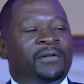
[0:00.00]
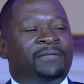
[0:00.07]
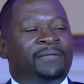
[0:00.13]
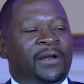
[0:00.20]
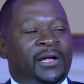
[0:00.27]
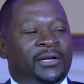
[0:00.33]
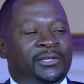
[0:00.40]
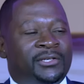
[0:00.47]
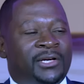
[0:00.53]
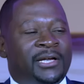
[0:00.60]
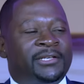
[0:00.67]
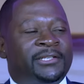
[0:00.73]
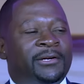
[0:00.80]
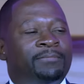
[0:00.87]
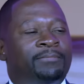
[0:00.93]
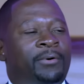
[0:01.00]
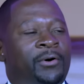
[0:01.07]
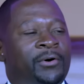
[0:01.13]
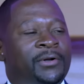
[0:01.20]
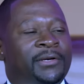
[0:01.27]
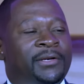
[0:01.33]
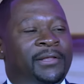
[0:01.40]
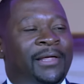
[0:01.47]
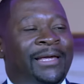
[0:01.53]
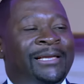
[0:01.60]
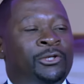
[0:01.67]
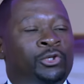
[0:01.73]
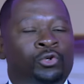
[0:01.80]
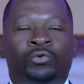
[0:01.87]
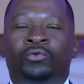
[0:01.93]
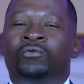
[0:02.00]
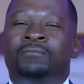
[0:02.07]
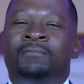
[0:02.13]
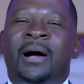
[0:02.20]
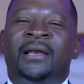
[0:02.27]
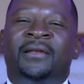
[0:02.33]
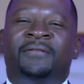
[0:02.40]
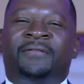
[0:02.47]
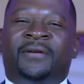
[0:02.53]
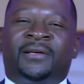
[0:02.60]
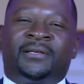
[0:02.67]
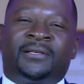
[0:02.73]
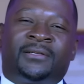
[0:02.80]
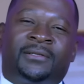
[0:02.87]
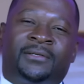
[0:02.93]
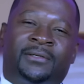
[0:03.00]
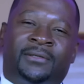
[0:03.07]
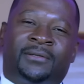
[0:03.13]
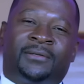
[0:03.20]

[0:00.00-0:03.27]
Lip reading: the flesh, at some point, they do manifest.